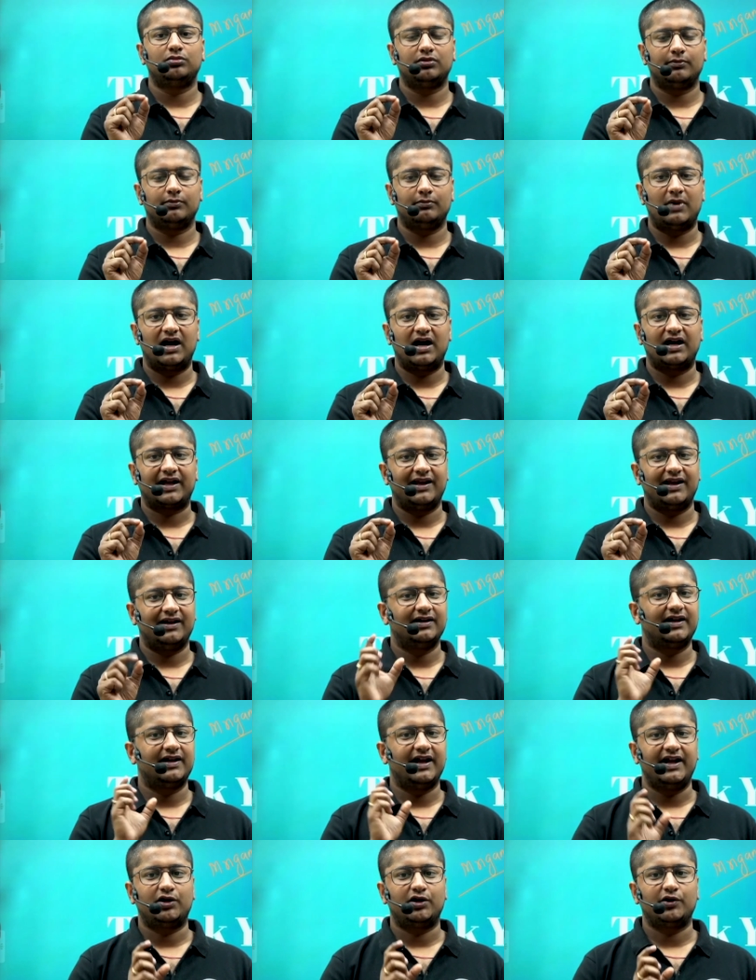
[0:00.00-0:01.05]
mark in a
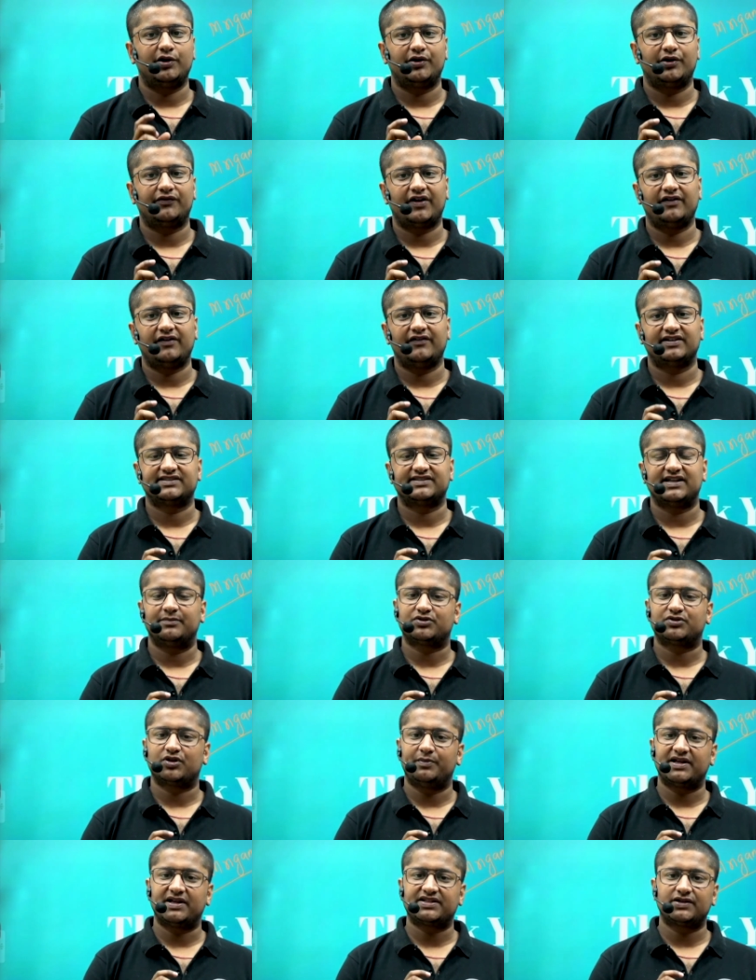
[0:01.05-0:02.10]
gate 25 exam so
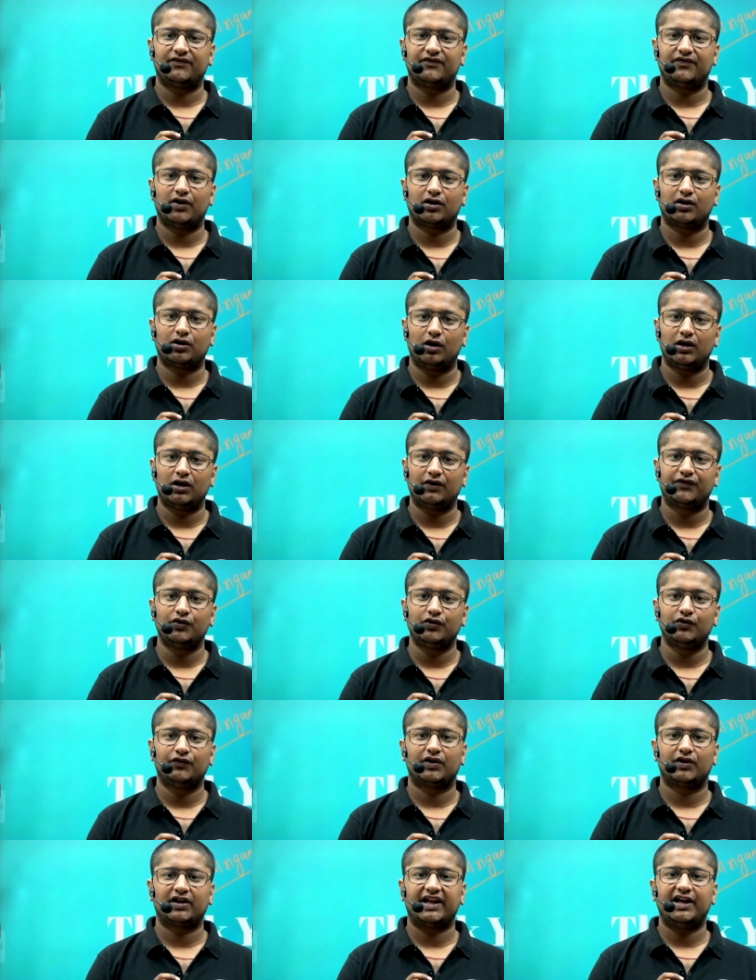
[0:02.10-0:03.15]
best of luck all of you for
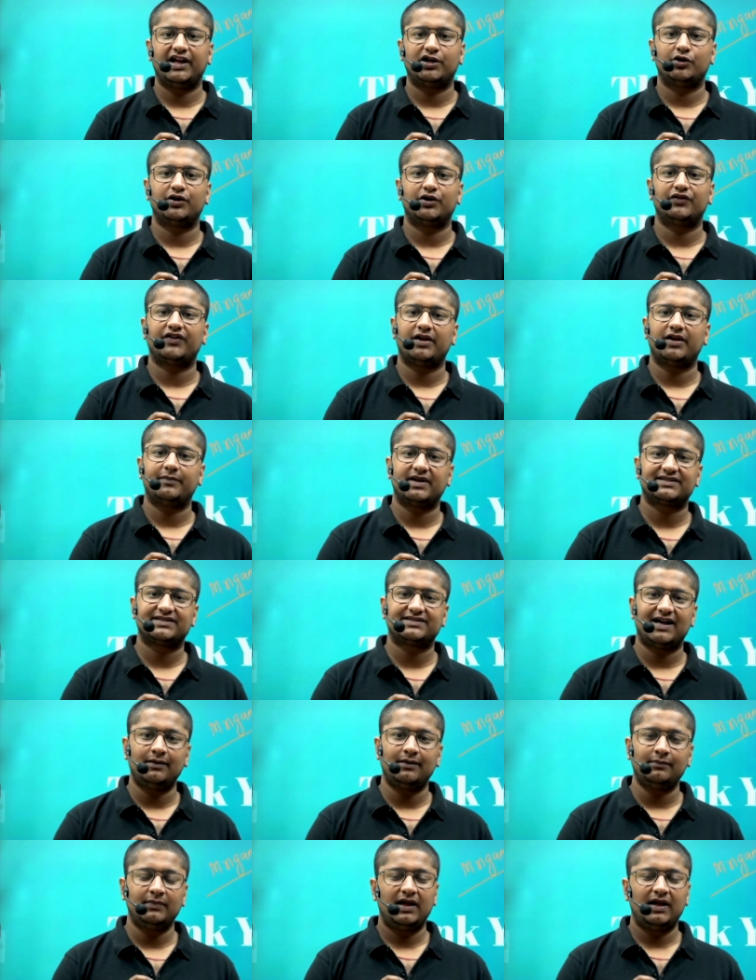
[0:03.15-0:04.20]
gate 25 exam
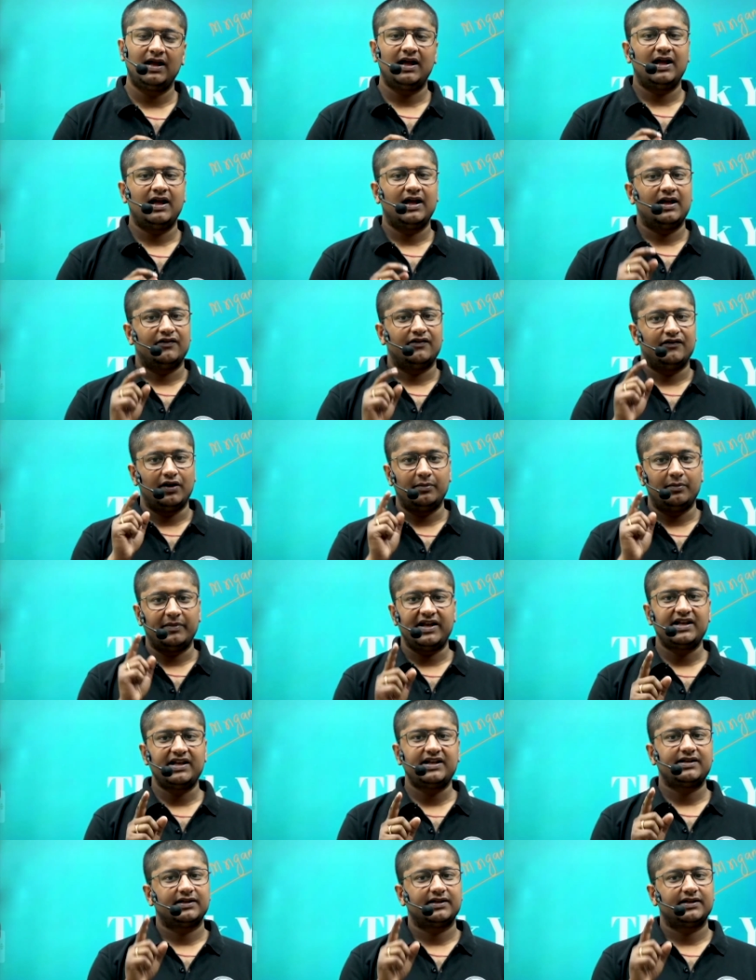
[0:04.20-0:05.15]
we'll meet